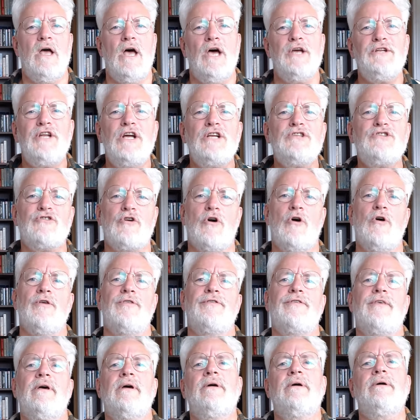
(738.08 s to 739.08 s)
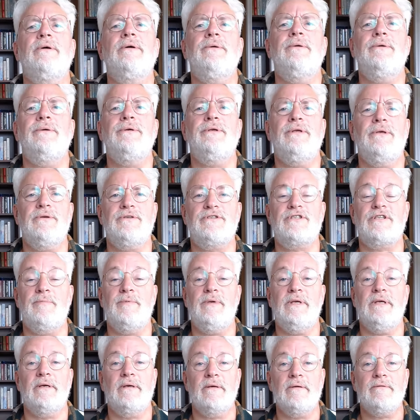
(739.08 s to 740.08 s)
A Dutch author who used to
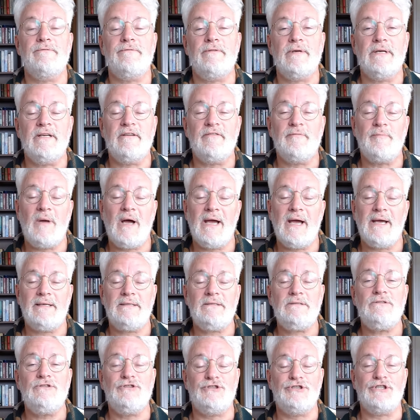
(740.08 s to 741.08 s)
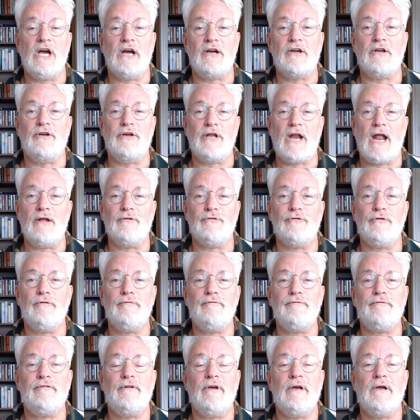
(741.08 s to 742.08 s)
be a good friend of mine, Jacques
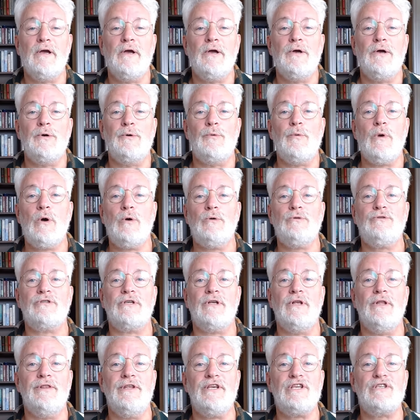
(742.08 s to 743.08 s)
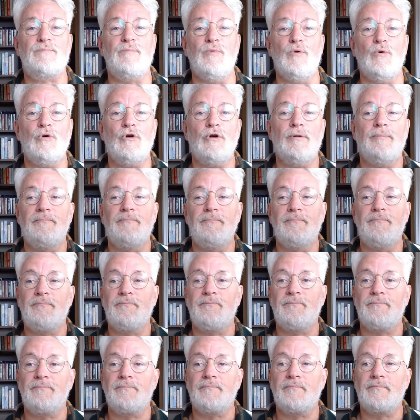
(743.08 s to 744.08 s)
Kruithof, wrote this book,
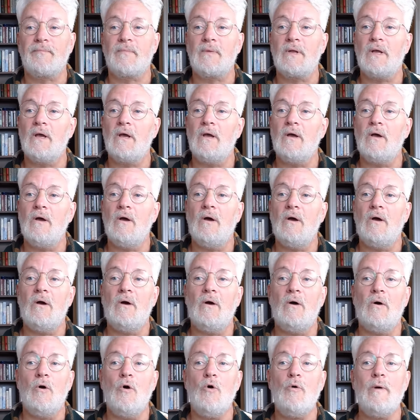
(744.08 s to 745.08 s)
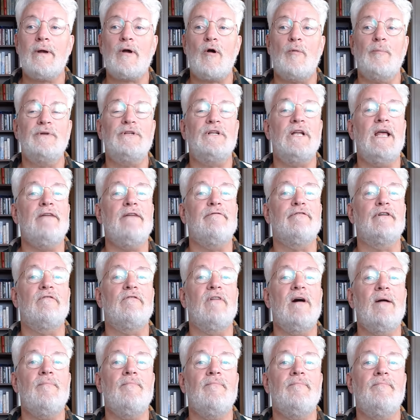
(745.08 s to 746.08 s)
Hoe ik om het leven
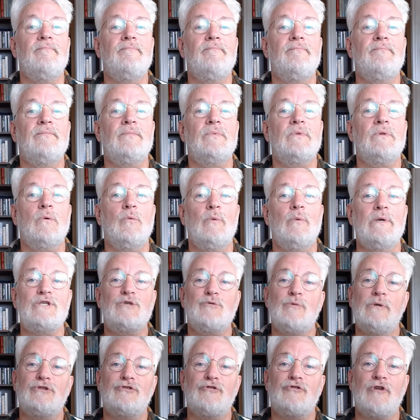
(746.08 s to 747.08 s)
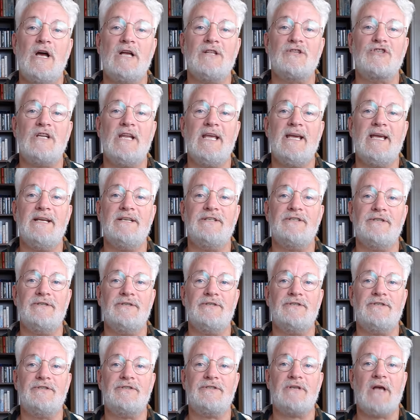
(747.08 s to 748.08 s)
kwam, which would translate
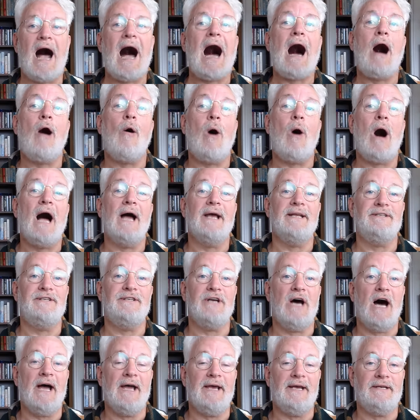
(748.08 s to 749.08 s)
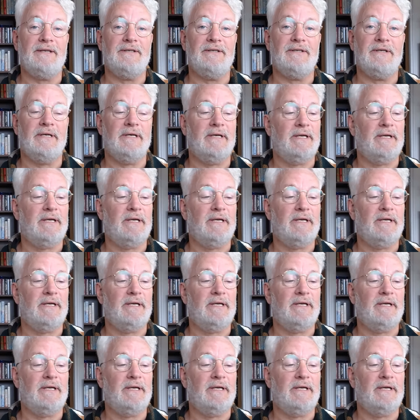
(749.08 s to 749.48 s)
as How I Died.